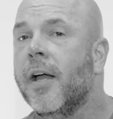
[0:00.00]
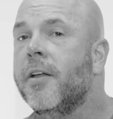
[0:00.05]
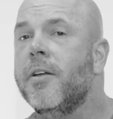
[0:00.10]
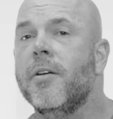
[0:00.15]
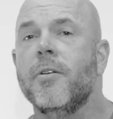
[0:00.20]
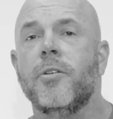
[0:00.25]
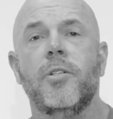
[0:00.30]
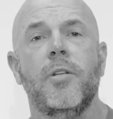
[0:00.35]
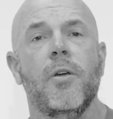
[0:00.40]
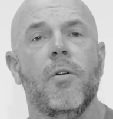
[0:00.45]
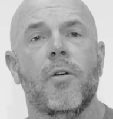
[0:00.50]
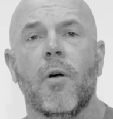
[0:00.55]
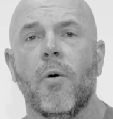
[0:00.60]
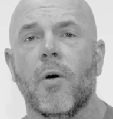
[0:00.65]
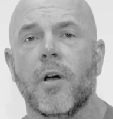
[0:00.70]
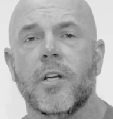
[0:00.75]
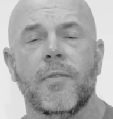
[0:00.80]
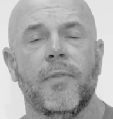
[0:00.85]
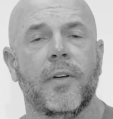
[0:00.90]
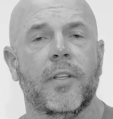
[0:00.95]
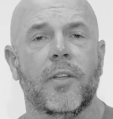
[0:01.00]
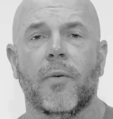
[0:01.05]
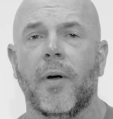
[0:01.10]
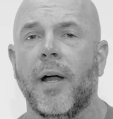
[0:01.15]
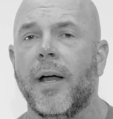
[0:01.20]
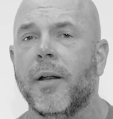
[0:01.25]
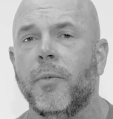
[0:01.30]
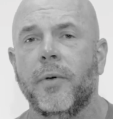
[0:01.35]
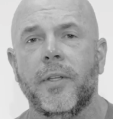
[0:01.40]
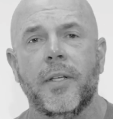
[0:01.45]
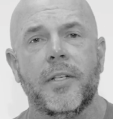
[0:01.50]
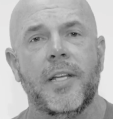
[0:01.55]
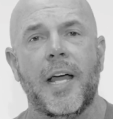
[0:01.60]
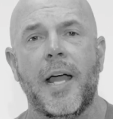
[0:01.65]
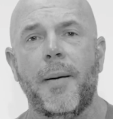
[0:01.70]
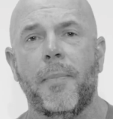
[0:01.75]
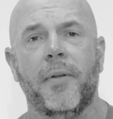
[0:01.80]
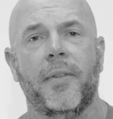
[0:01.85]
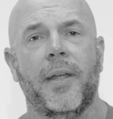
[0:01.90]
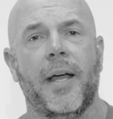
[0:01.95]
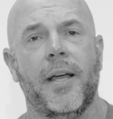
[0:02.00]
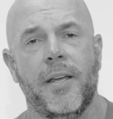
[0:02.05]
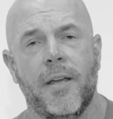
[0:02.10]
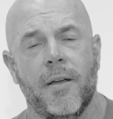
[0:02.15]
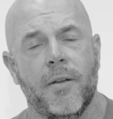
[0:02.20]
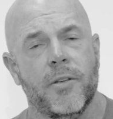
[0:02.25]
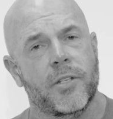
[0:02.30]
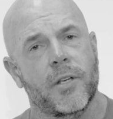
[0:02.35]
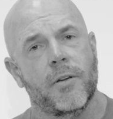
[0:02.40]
Use 2 course of a thread with the taper they use.